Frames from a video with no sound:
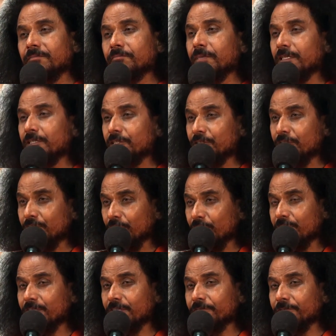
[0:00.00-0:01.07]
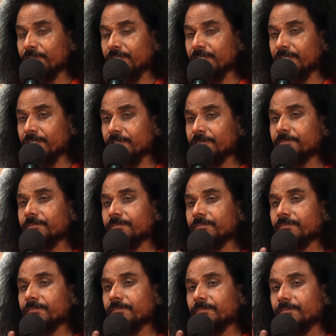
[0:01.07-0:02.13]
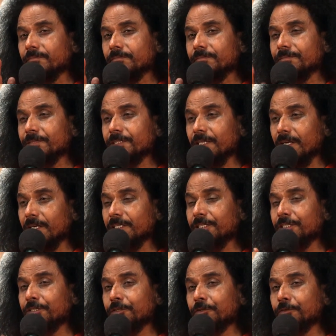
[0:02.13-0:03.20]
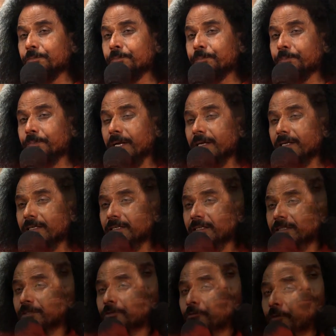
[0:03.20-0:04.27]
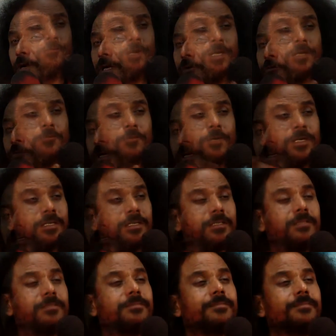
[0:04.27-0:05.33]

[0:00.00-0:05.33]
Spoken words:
But this is not sufficient. Learn to practice while working.